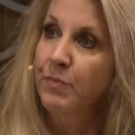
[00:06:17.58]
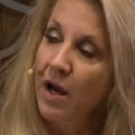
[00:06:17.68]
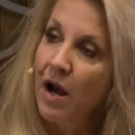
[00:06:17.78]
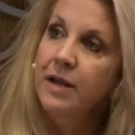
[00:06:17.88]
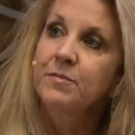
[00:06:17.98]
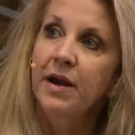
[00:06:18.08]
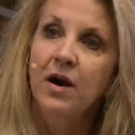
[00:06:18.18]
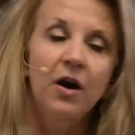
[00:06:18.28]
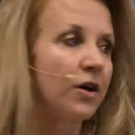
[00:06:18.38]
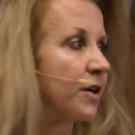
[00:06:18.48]
my
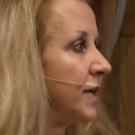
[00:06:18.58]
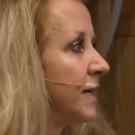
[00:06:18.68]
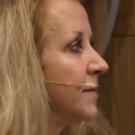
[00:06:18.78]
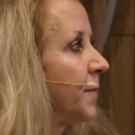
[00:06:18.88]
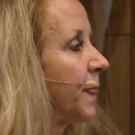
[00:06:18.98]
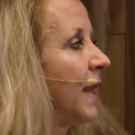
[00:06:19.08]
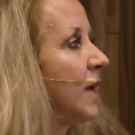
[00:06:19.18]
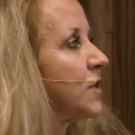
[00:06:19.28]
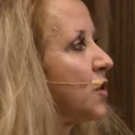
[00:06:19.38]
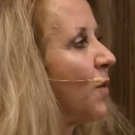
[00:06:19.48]
heart.
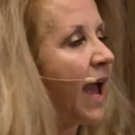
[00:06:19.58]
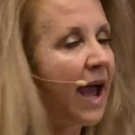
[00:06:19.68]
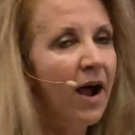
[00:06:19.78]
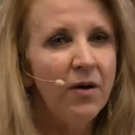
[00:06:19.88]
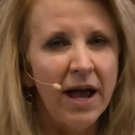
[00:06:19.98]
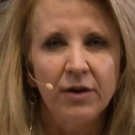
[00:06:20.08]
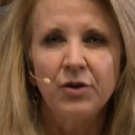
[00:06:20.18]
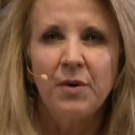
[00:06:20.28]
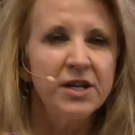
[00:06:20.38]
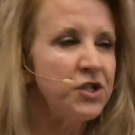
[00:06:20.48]
So how
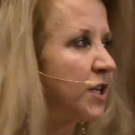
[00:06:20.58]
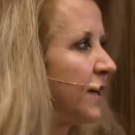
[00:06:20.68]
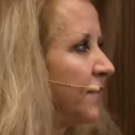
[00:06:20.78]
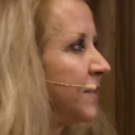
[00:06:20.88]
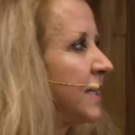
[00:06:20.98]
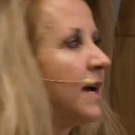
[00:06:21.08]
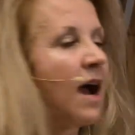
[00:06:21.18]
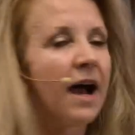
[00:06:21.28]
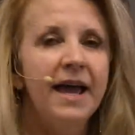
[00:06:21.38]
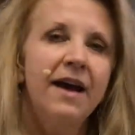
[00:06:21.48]
do I shift?
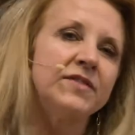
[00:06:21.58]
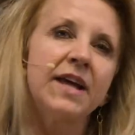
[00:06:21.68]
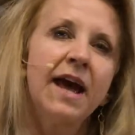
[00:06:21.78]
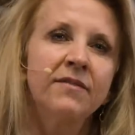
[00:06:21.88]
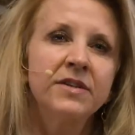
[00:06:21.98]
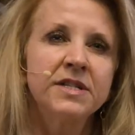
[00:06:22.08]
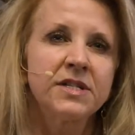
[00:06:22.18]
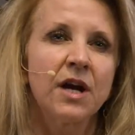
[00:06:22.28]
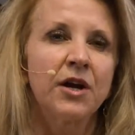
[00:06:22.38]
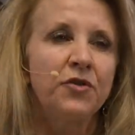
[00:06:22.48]
I have to have a
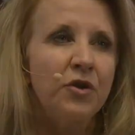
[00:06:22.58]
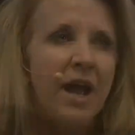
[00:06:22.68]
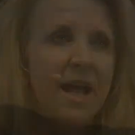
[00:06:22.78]
desire. There